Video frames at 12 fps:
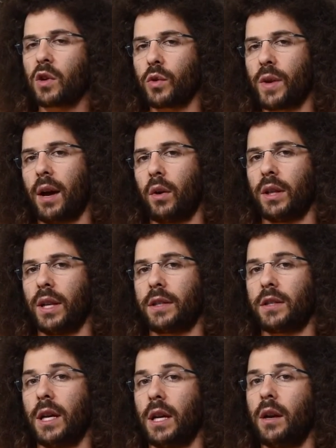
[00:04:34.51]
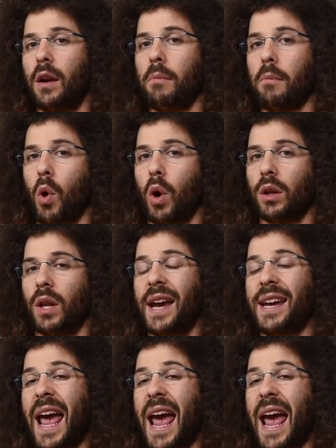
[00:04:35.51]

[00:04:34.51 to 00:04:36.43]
So now it lets in more light,